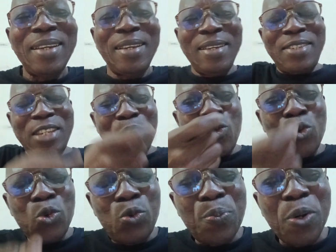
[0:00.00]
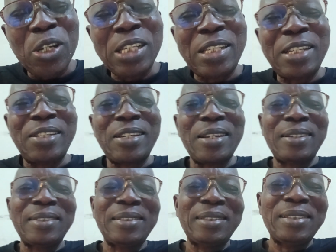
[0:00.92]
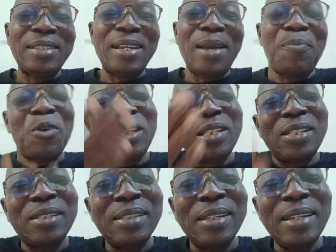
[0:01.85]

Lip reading: he's a good politician. But